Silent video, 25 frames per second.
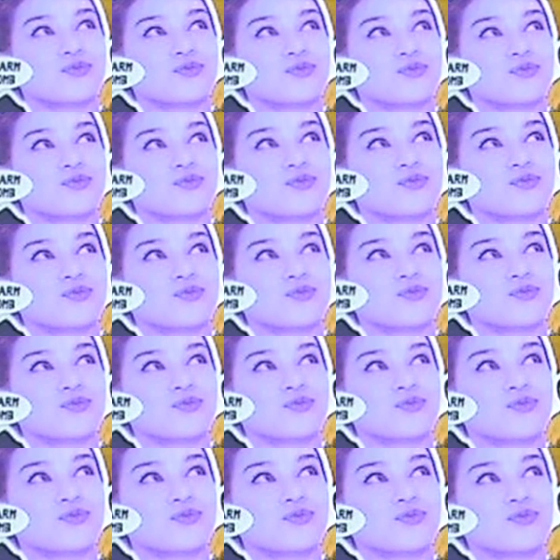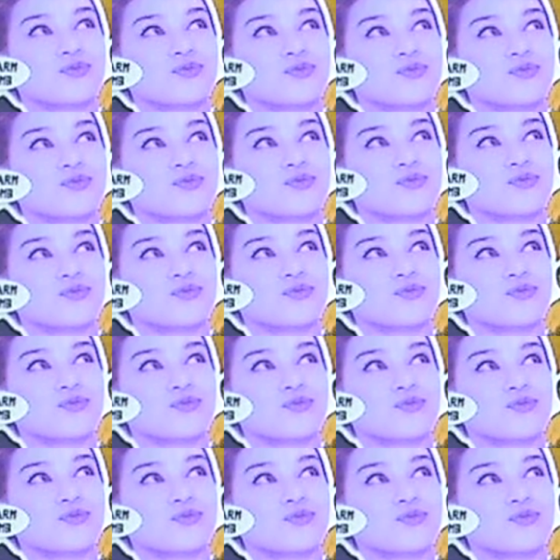
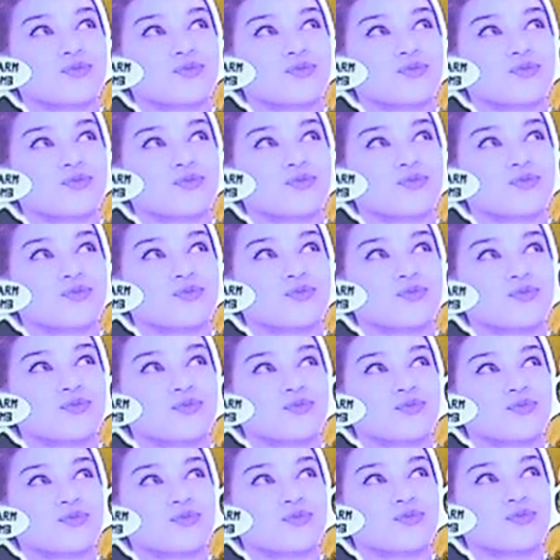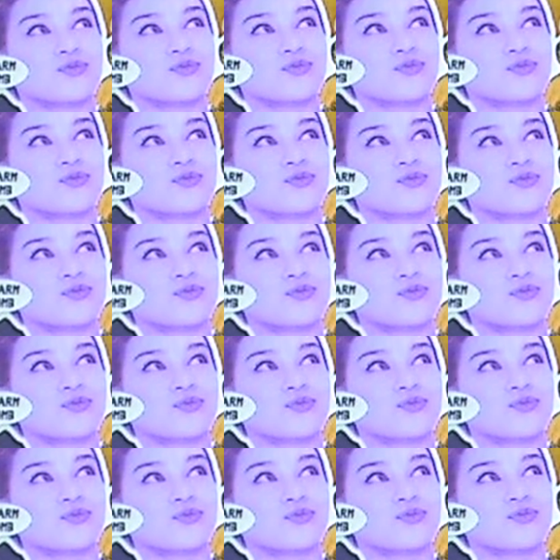
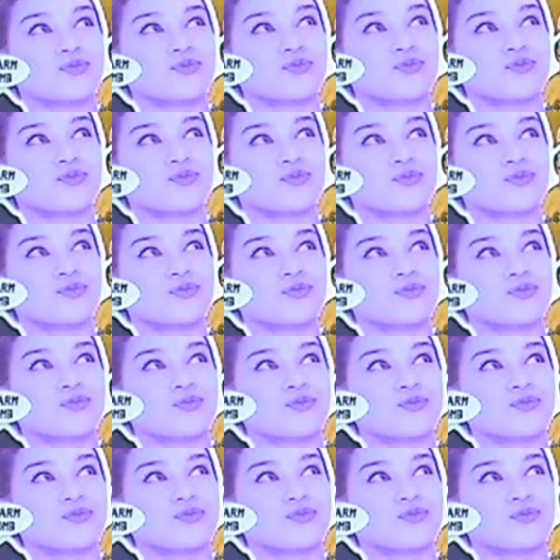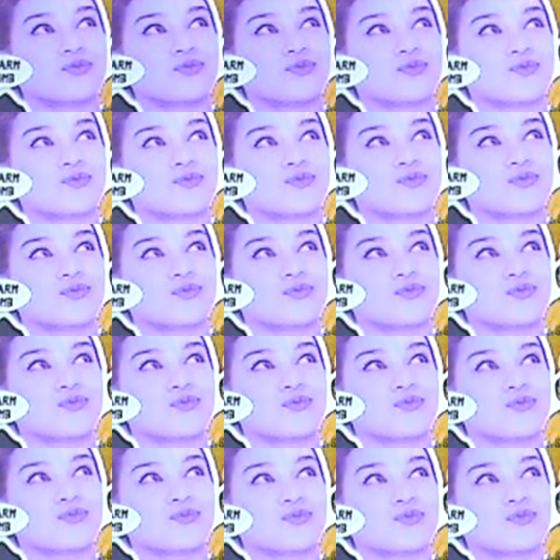
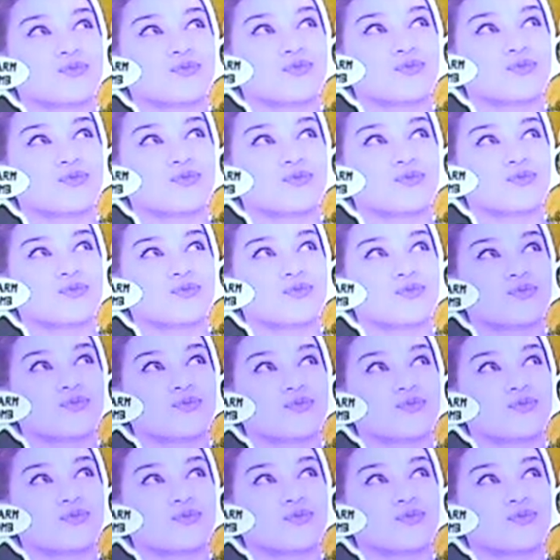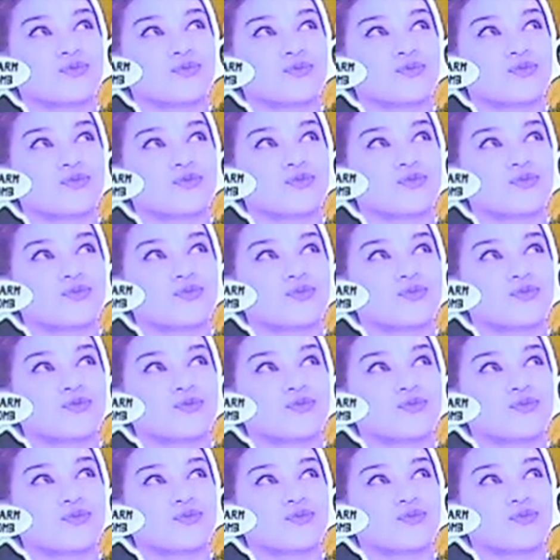This person isn't speaking.